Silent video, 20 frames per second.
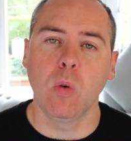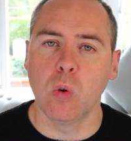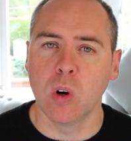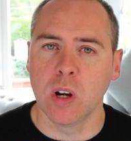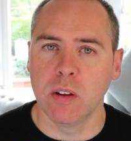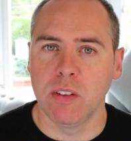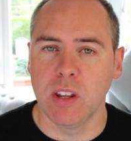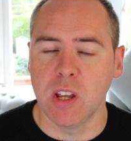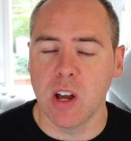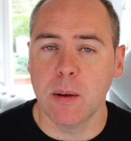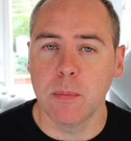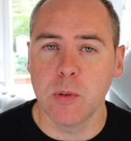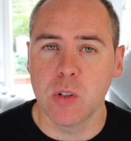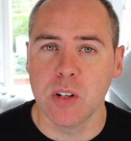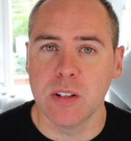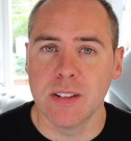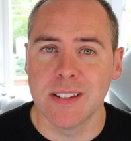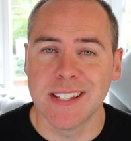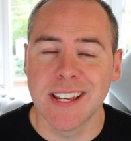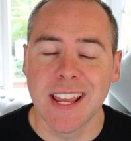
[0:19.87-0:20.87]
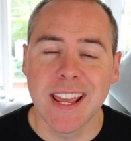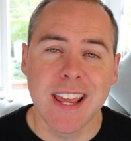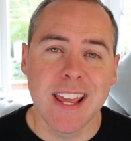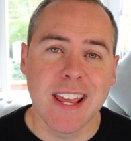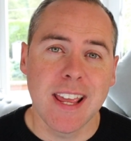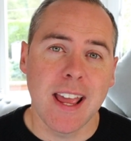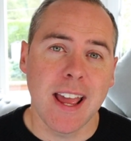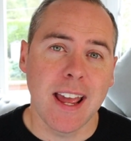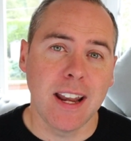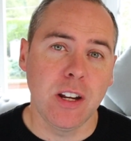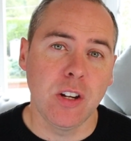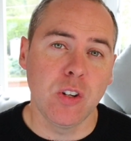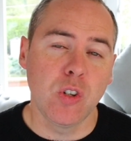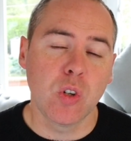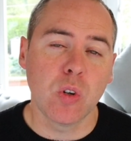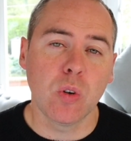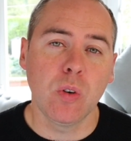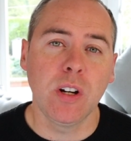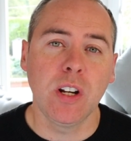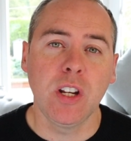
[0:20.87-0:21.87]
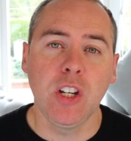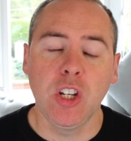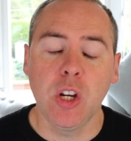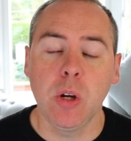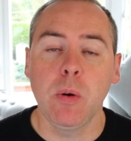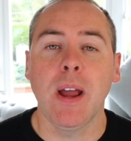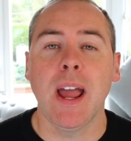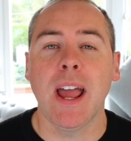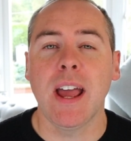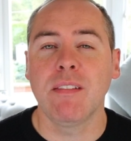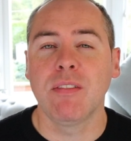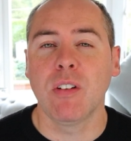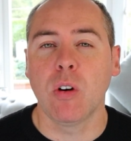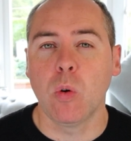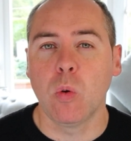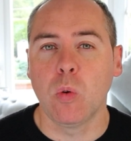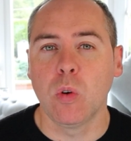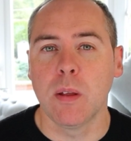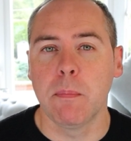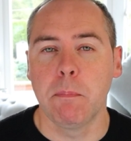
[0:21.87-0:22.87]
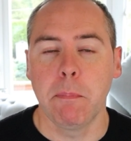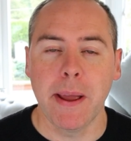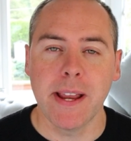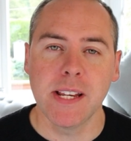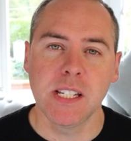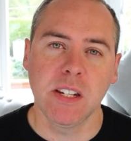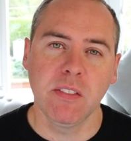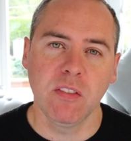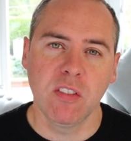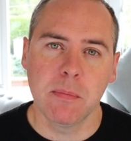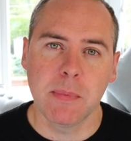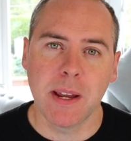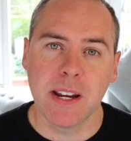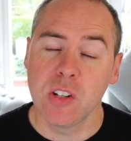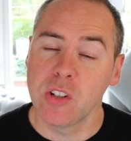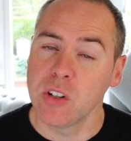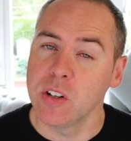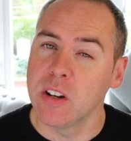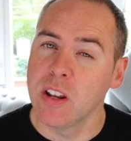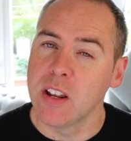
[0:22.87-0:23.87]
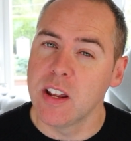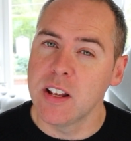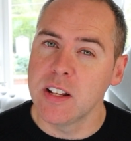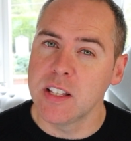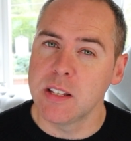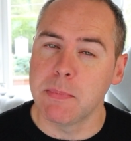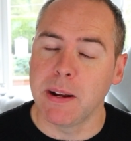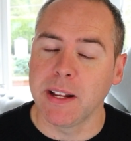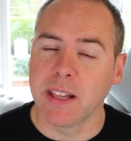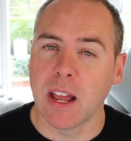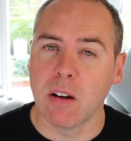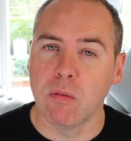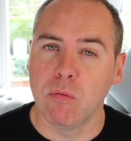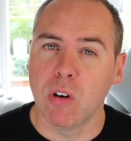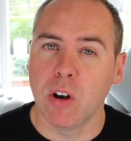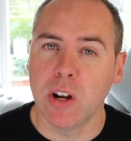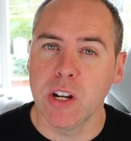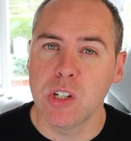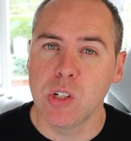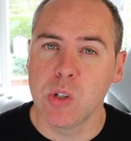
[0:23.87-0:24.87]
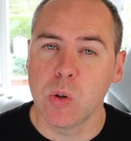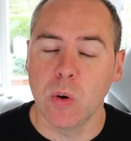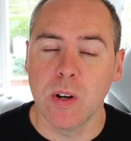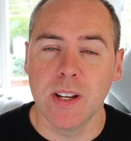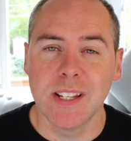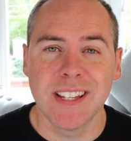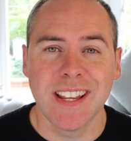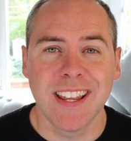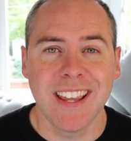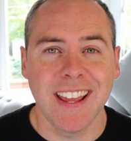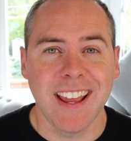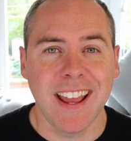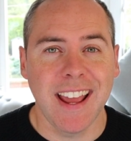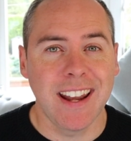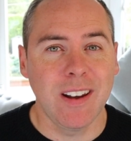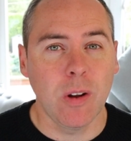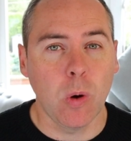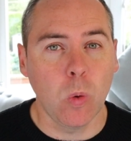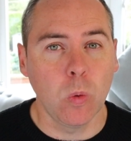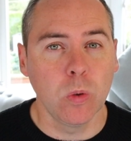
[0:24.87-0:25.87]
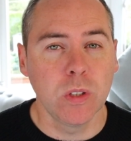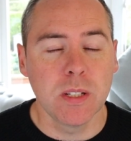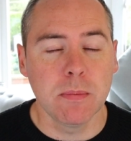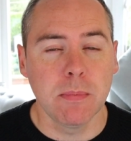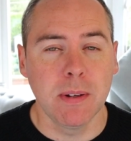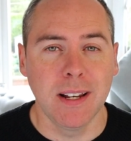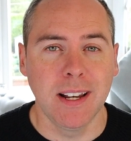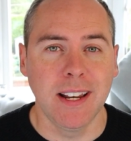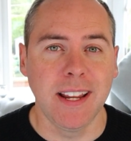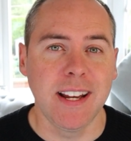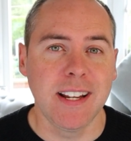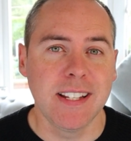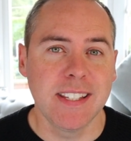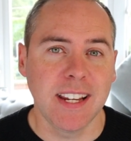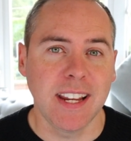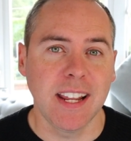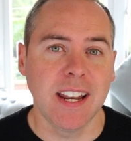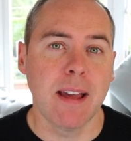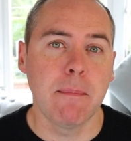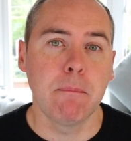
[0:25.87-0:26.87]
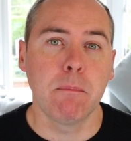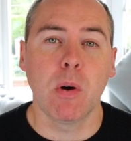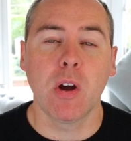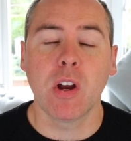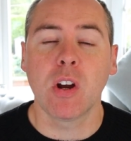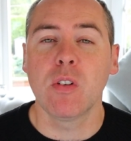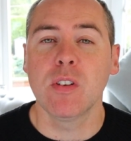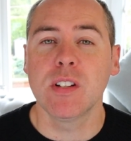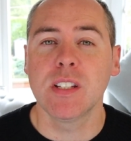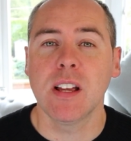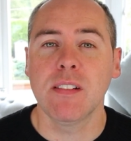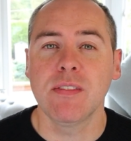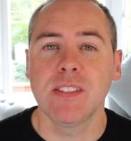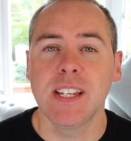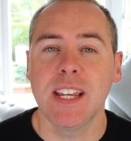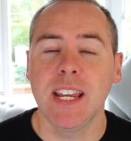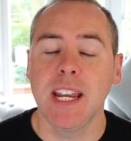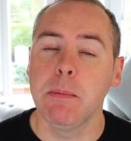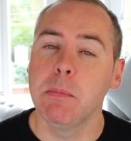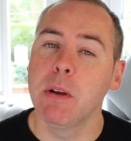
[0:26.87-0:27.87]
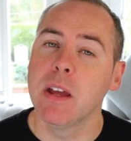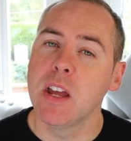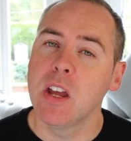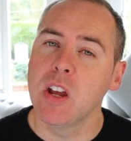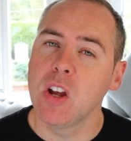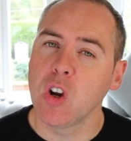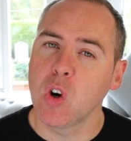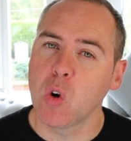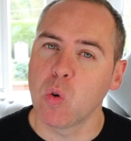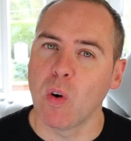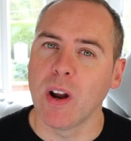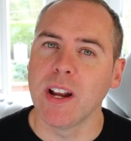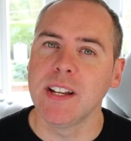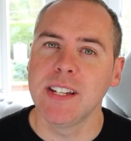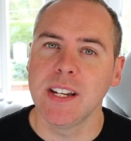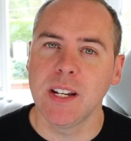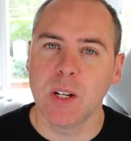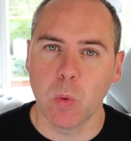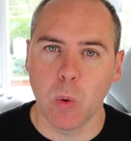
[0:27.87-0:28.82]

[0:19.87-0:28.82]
all of the options and ensure that you have all the best information to make that right choice and ultimately to get that Microsoft team created